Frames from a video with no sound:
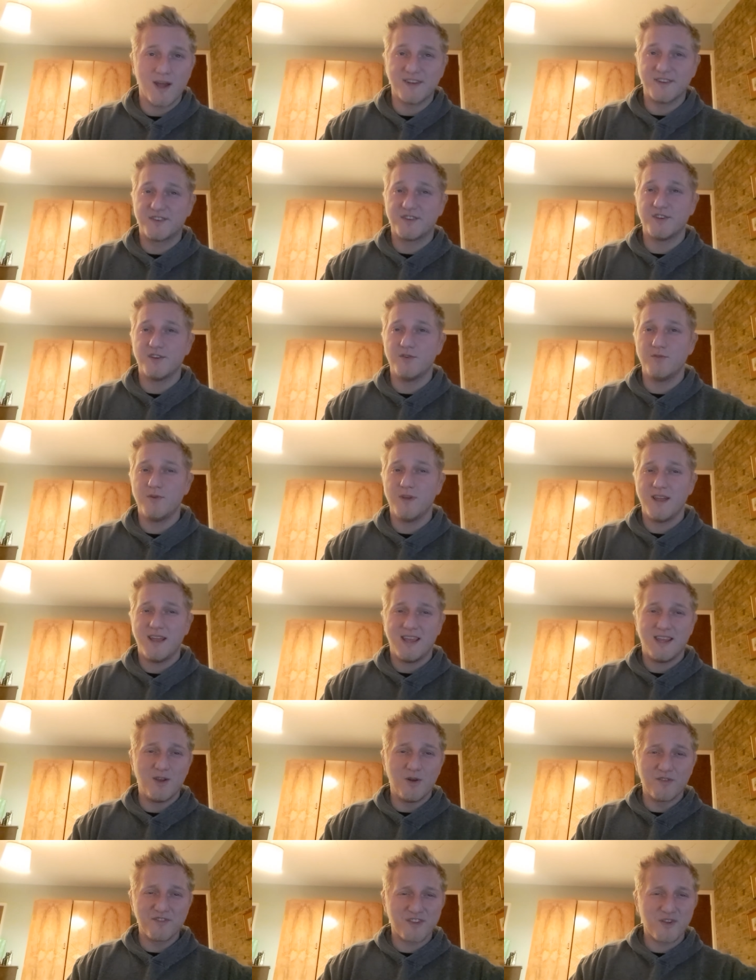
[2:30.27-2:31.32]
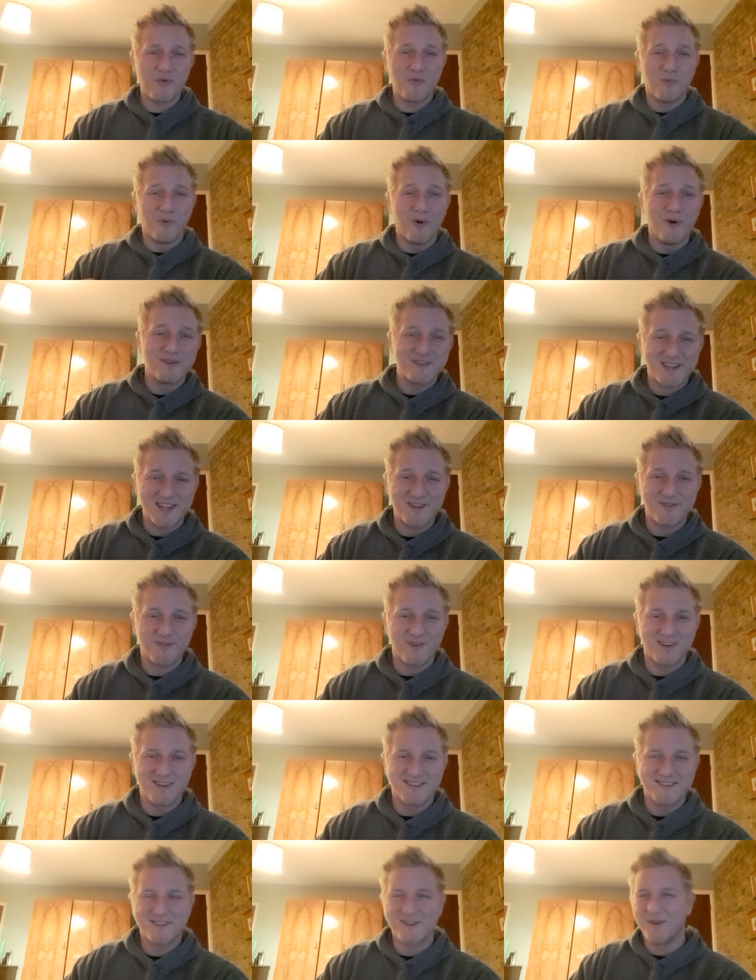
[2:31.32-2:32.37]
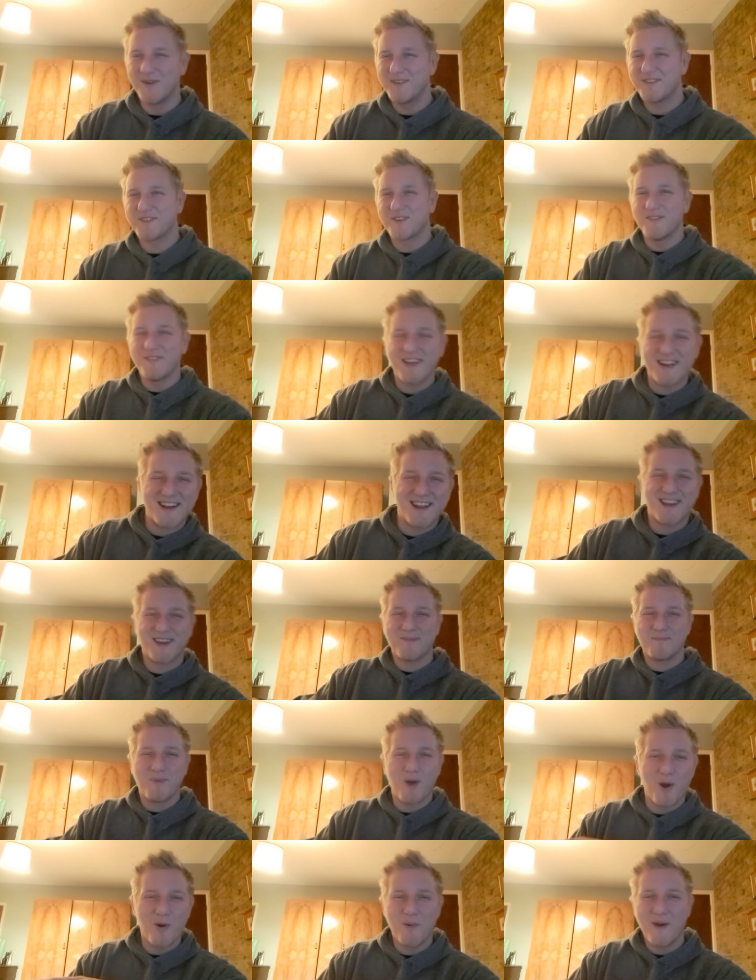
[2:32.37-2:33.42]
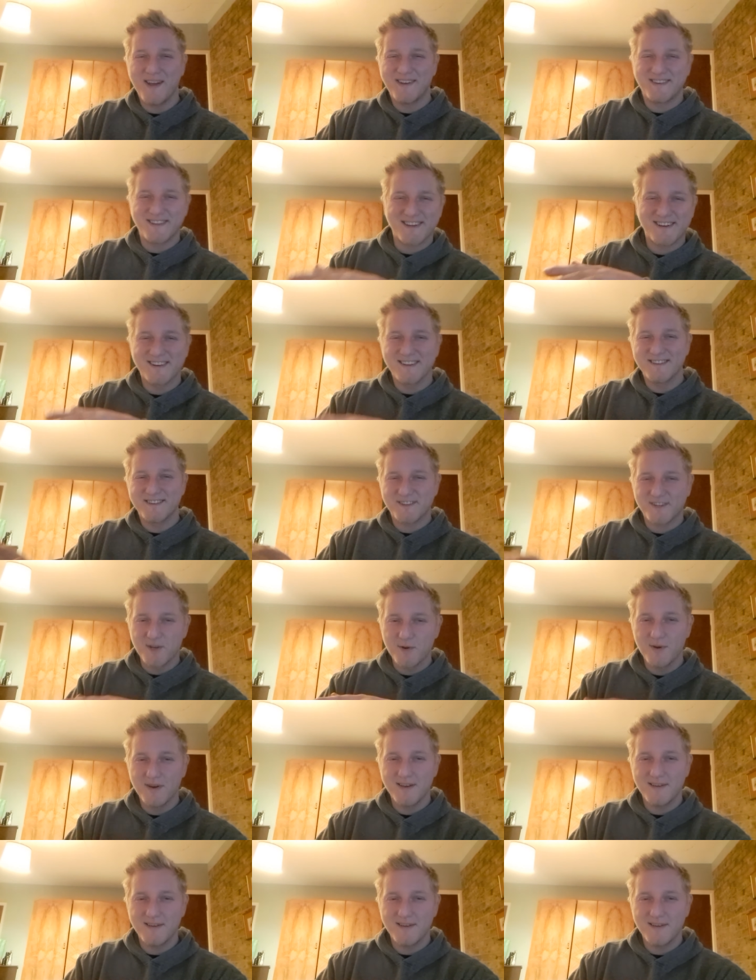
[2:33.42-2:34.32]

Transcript: and two, he also warned Ethan. So it's got that like poeticness to